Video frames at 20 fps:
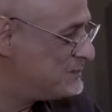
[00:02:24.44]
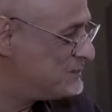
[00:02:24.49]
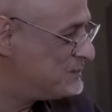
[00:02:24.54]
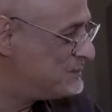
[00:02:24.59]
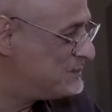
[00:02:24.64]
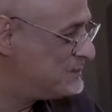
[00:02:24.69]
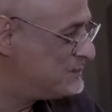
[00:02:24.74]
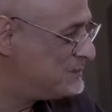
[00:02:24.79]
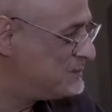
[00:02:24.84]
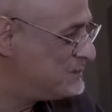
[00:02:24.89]

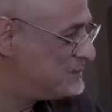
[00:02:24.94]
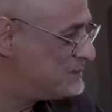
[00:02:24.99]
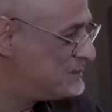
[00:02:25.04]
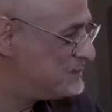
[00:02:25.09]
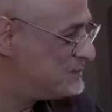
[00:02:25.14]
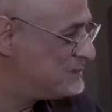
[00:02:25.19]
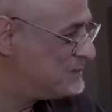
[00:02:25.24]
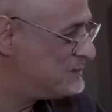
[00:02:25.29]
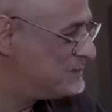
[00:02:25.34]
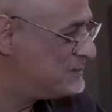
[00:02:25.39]

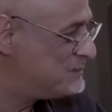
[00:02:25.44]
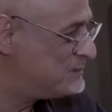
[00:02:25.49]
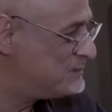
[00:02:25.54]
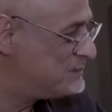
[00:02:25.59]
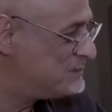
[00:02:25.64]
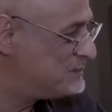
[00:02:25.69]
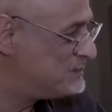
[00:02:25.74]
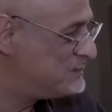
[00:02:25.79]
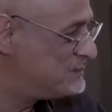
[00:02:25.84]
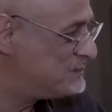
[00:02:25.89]

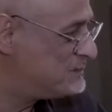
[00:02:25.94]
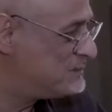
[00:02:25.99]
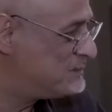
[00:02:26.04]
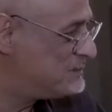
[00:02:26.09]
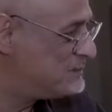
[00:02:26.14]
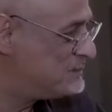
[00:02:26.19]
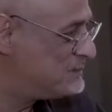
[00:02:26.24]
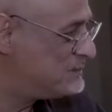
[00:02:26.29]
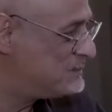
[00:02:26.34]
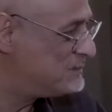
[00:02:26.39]

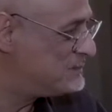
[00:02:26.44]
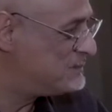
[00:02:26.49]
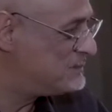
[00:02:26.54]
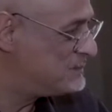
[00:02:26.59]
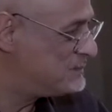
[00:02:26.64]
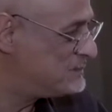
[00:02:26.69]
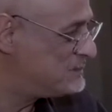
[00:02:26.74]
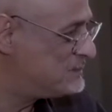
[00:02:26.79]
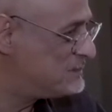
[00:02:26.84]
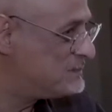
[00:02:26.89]

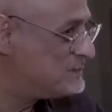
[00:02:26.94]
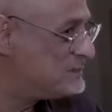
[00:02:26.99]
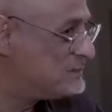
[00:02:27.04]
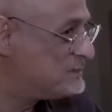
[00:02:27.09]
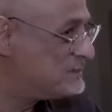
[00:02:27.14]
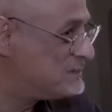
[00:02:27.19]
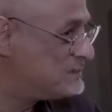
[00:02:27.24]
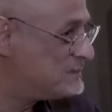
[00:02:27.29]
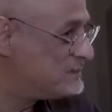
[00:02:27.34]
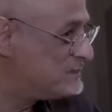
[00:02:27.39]

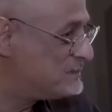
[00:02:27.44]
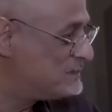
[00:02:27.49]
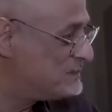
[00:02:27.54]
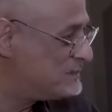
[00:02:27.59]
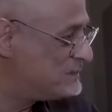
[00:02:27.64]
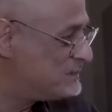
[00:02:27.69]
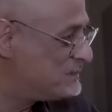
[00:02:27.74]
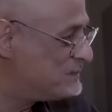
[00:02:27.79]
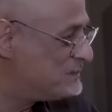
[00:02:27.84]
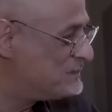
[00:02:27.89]

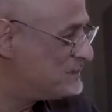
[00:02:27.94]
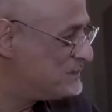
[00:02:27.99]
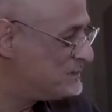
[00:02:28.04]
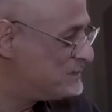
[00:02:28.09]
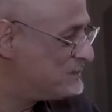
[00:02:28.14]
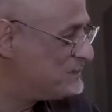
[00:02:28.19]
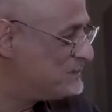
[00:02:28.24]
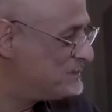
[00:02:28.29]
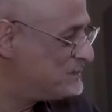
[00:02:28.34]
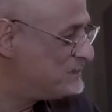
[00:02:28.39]

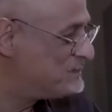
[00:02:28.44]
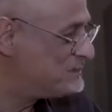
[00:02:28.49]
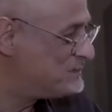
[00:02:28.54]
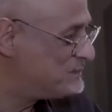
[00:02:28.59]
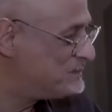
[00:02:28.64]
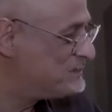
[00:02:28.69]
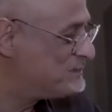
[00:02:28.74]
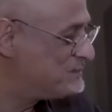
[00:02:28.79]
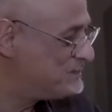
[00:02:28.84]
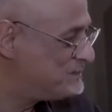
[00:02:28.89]

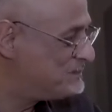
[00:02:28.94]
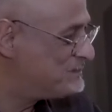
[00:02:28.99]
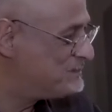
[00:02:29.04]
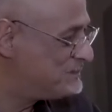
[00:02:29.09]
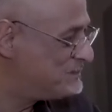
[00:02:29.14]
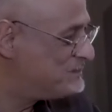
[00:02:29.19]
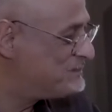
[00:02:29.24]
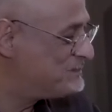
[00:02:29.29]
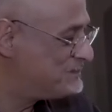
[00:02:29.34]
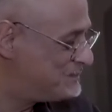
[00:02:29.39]

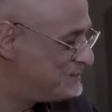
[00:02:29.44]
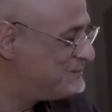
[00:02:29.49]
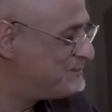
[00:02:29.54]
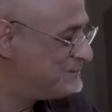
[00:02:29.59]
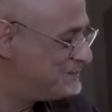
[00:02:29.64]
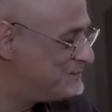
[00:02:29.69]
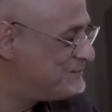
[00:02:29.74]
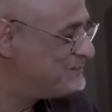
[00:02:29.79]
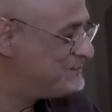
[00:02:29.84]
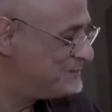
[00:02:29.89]

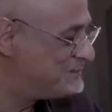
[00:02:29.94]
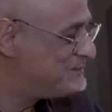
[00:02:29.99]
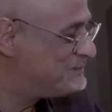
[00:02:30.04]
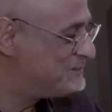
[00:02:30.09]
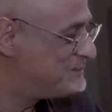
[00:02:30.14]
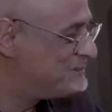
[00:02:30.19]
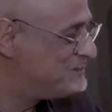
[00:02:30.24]
(not speaking)